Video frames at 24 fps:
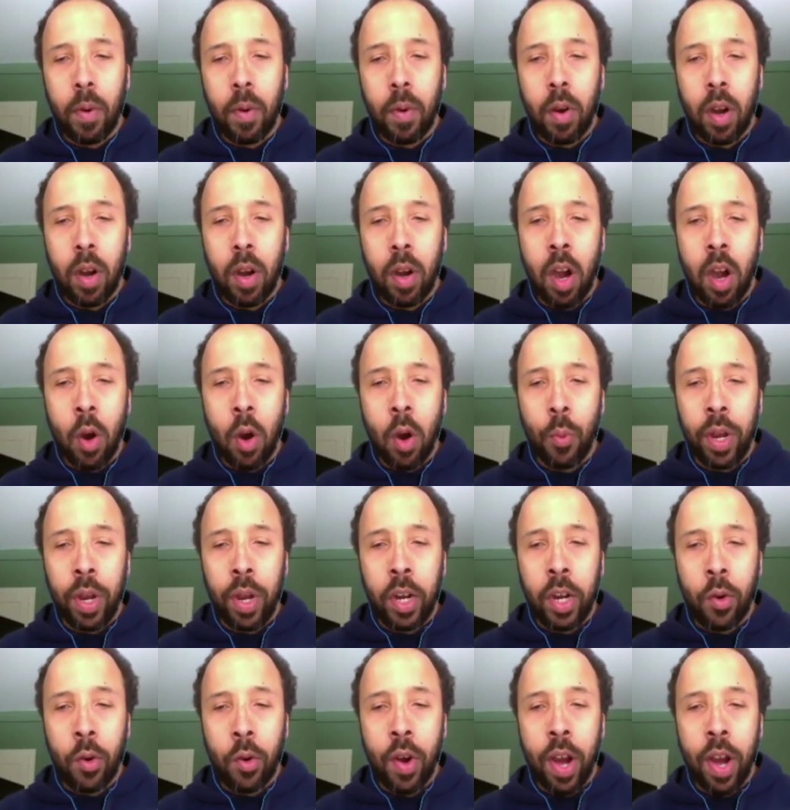Aren't we
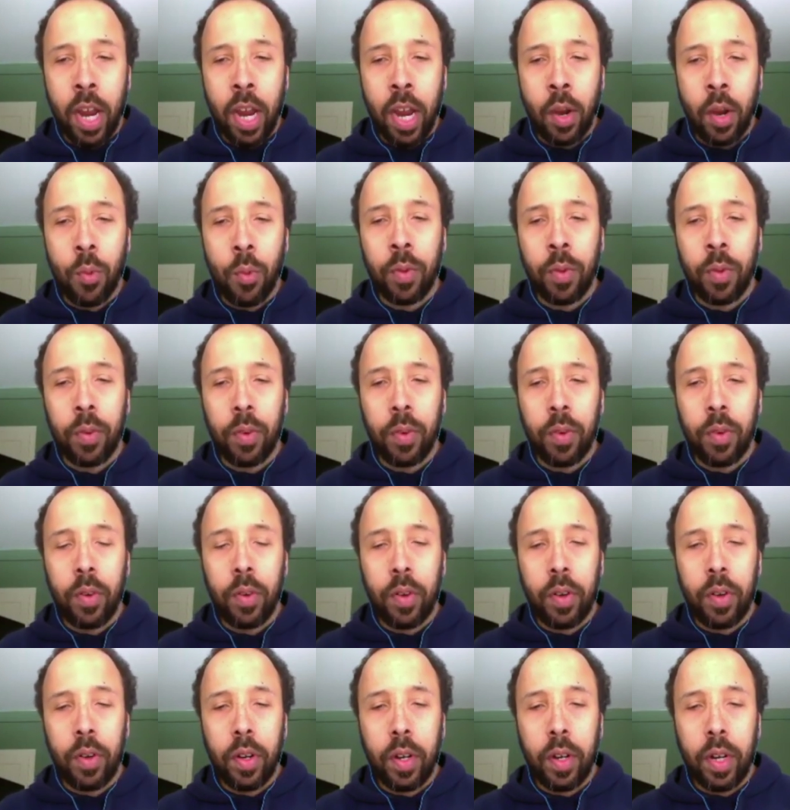great? Well,
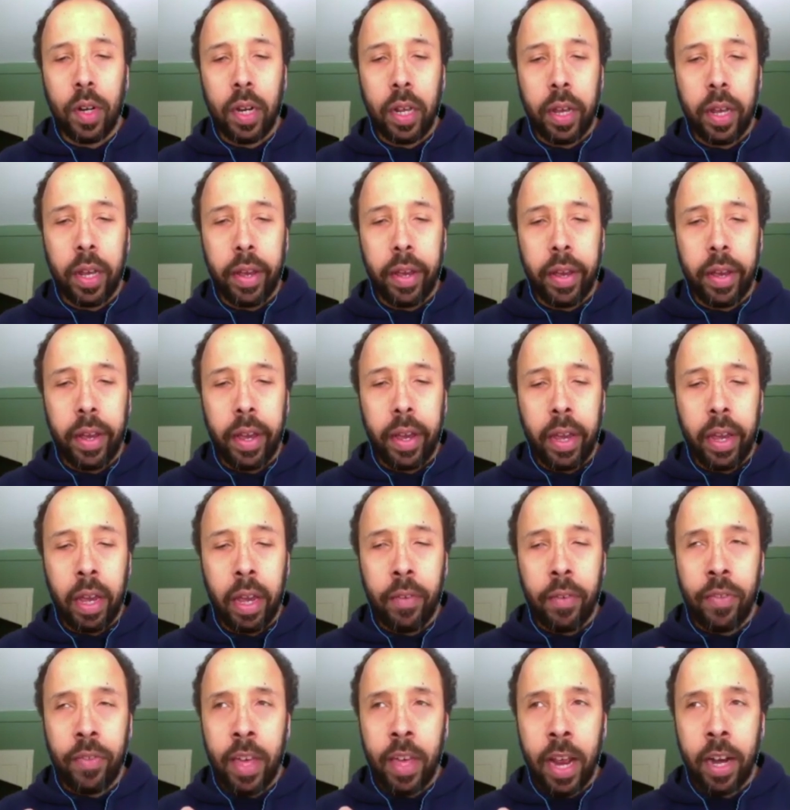if
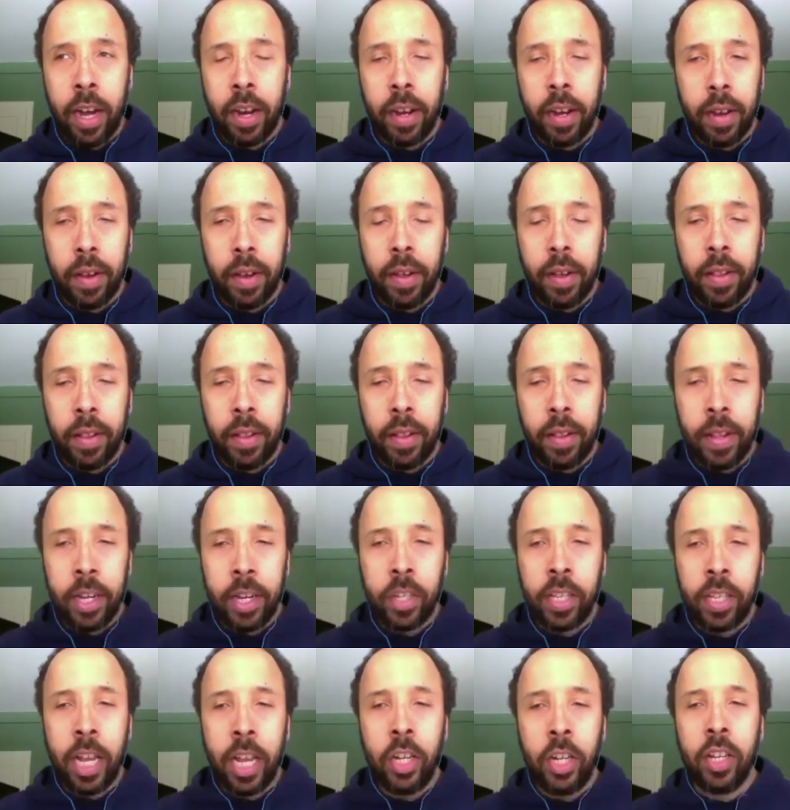that
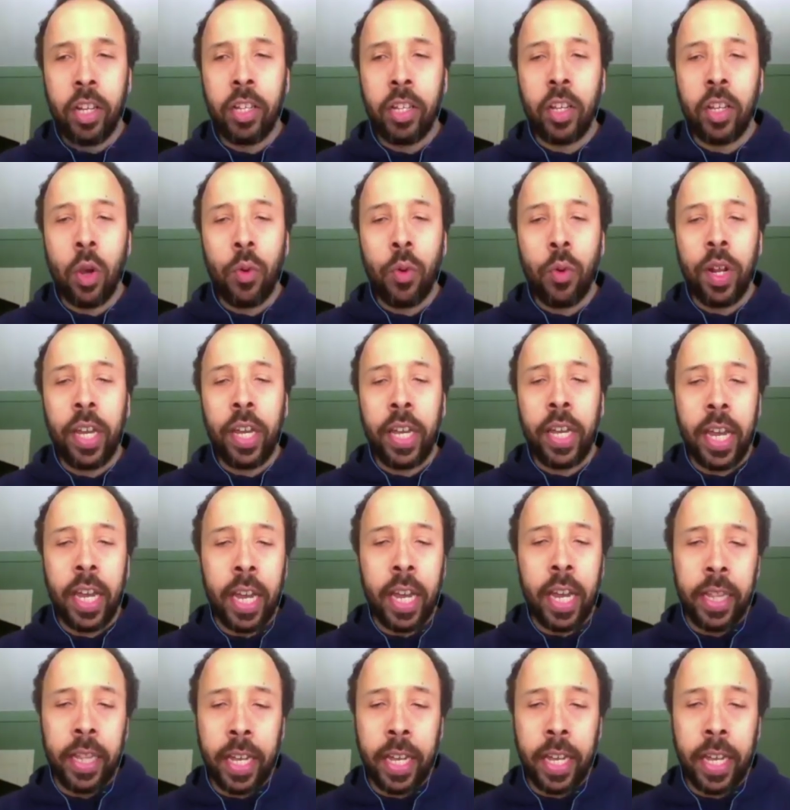legislation's only kicking the
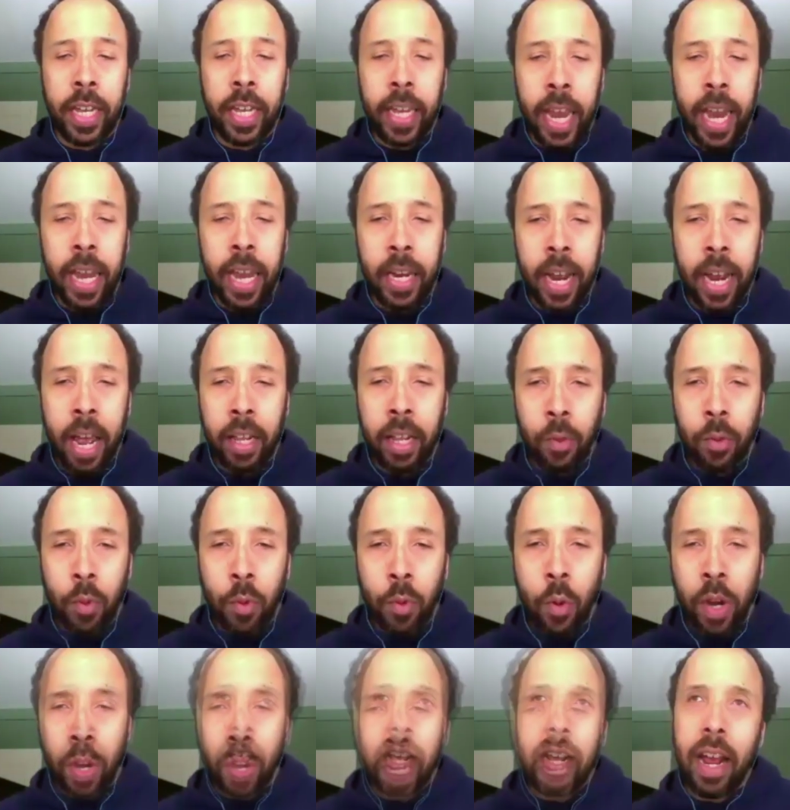can down the road a little
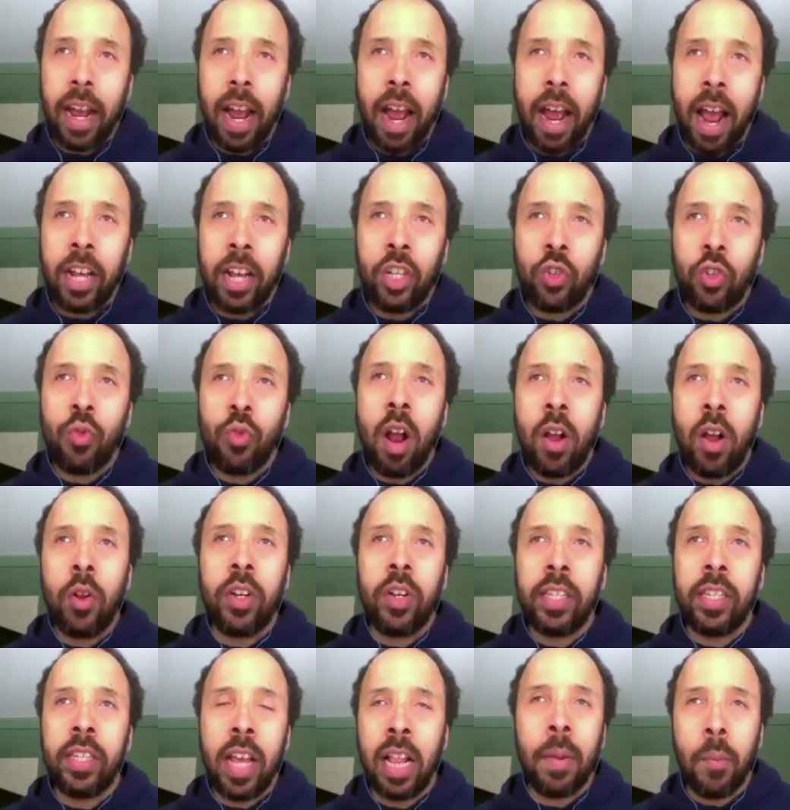bit, I struggle to
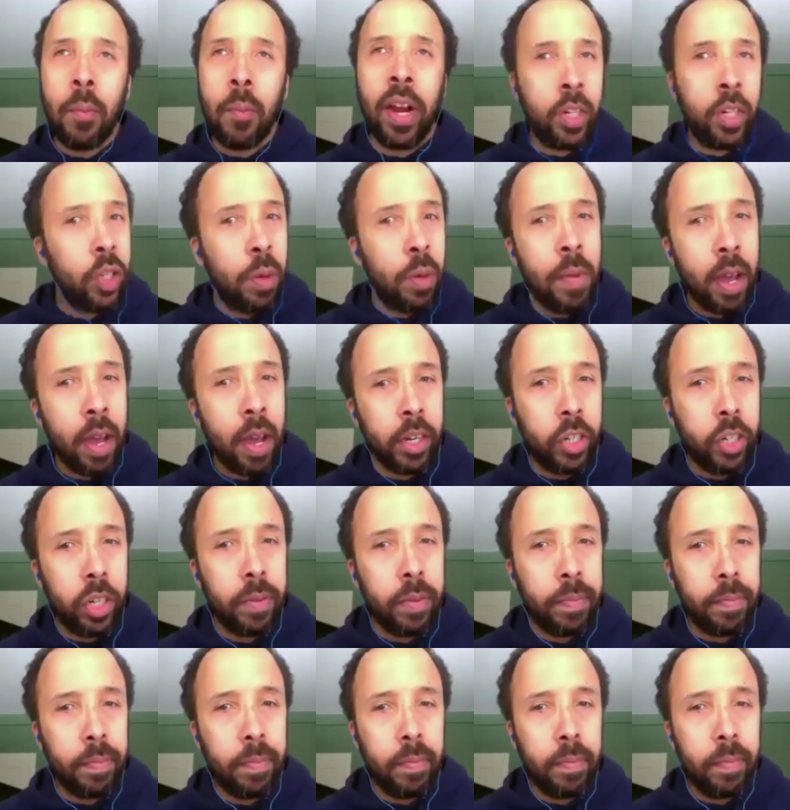celebrate too much,
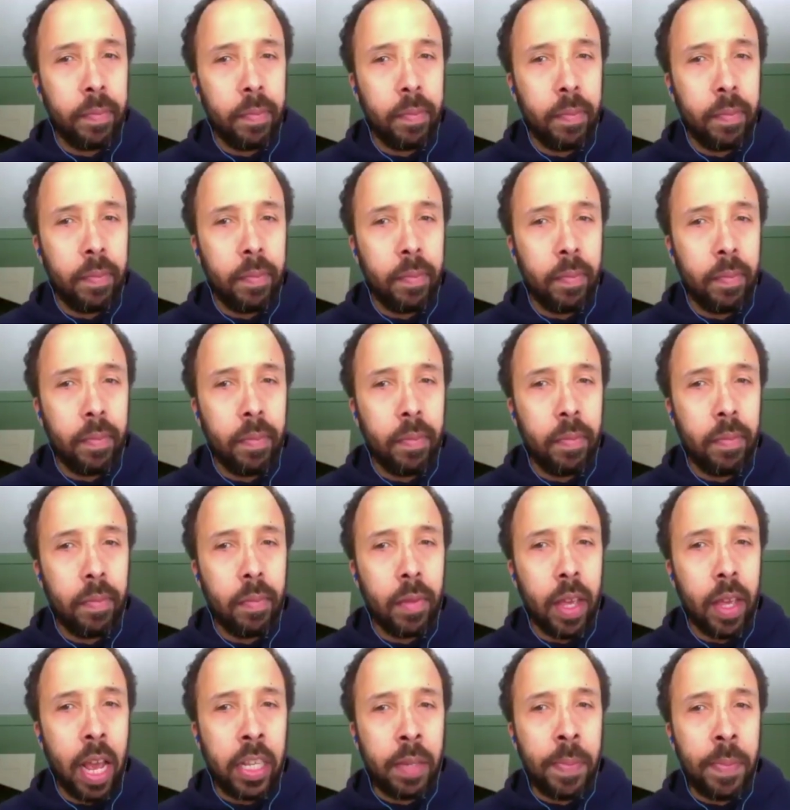
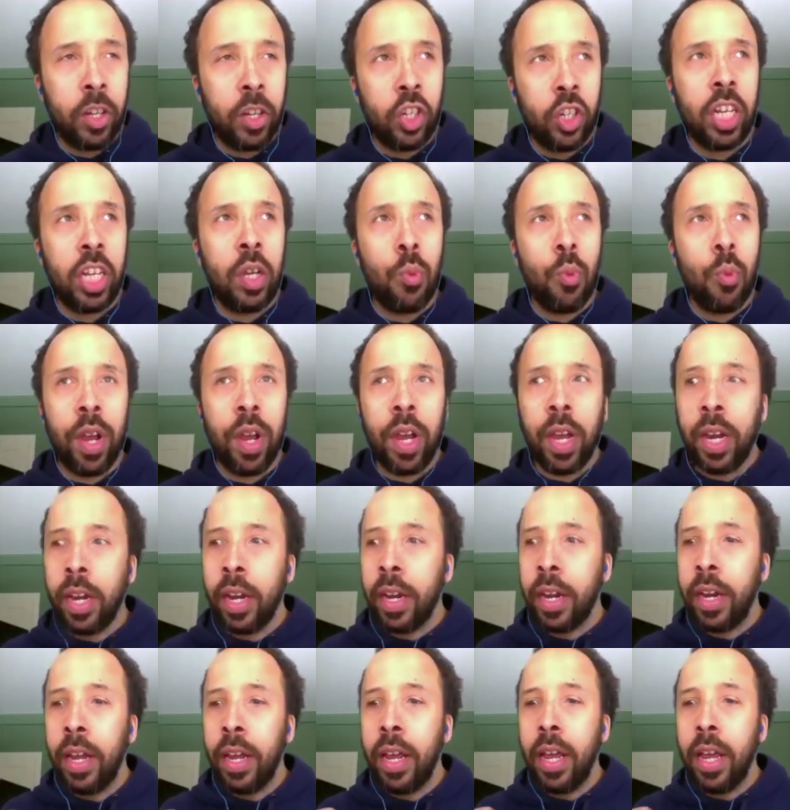especially
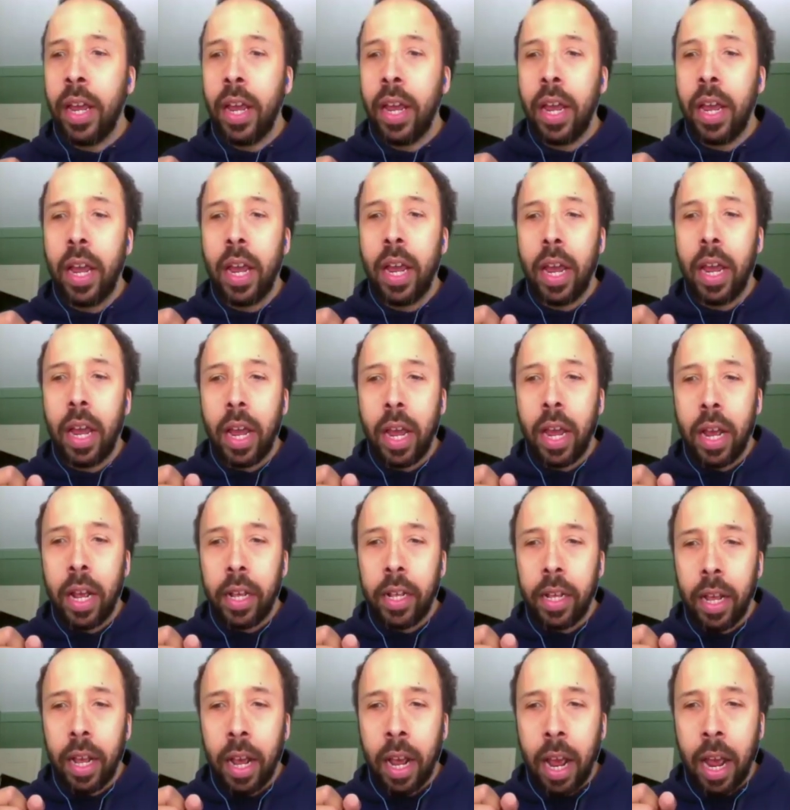when
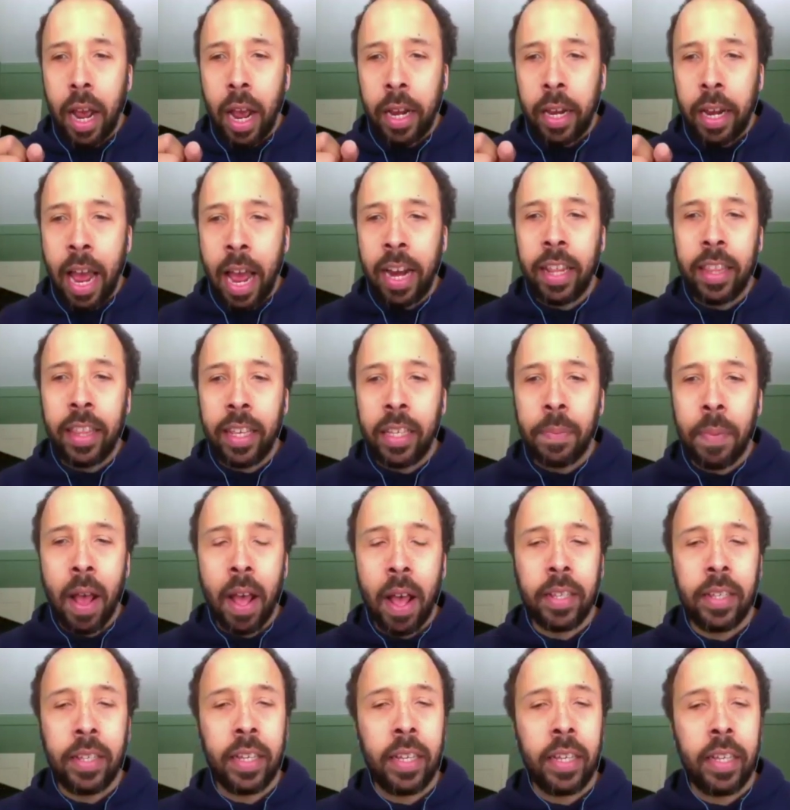a lot of these
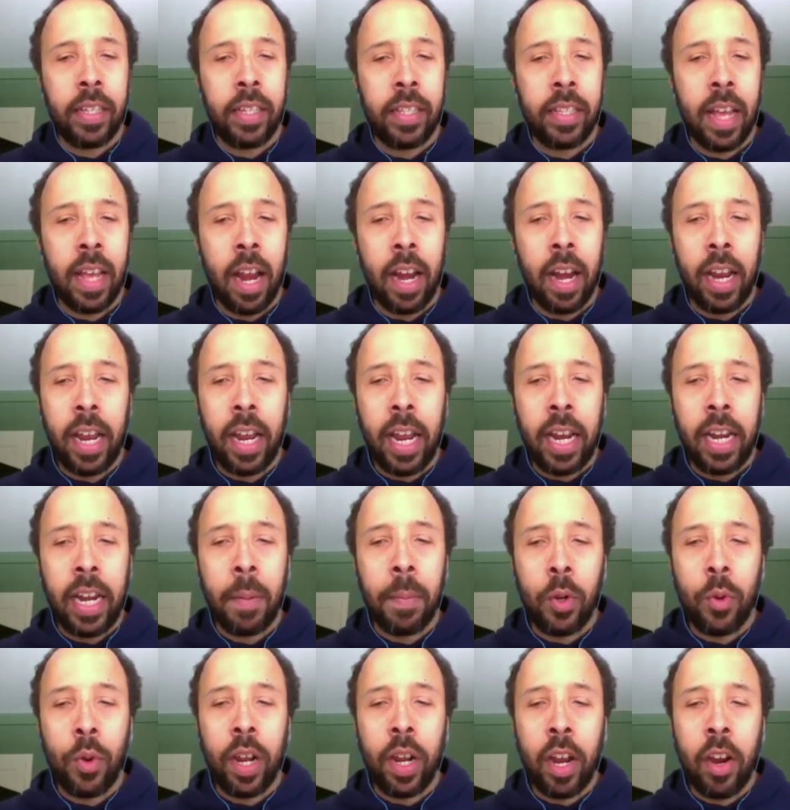policies that end up
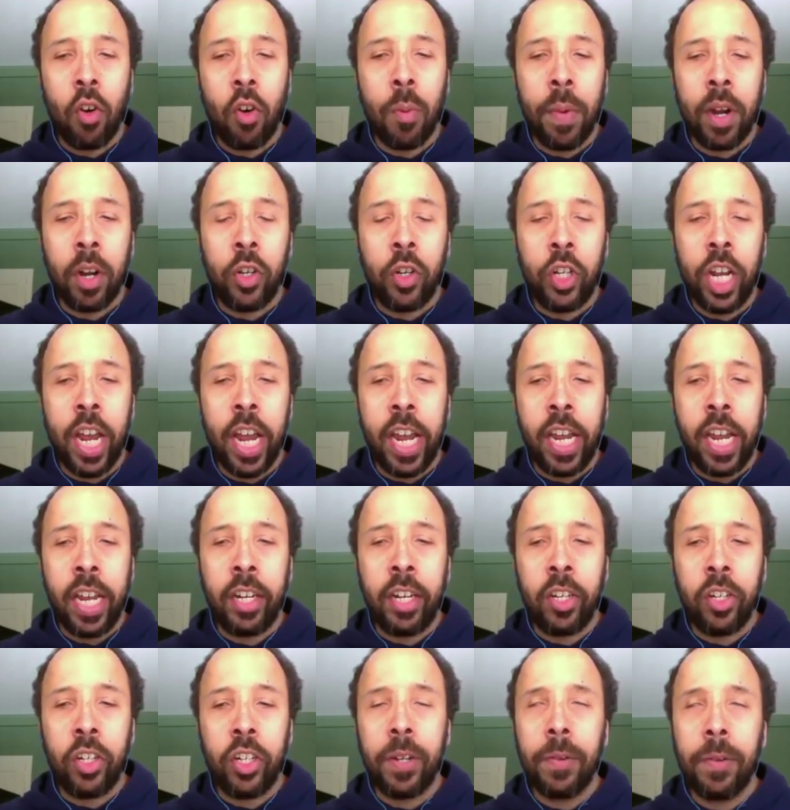doing incremental
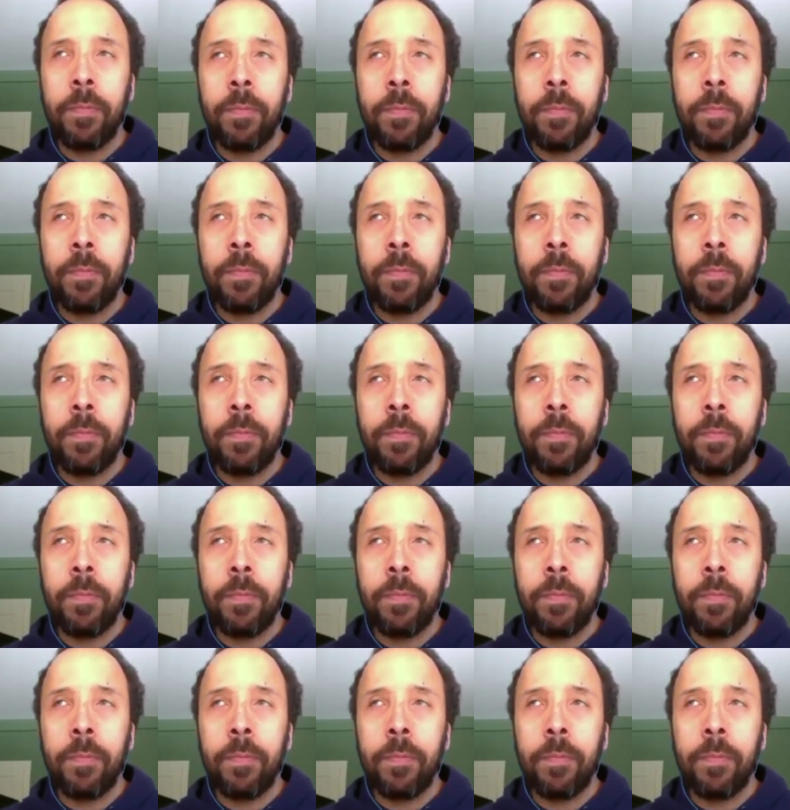change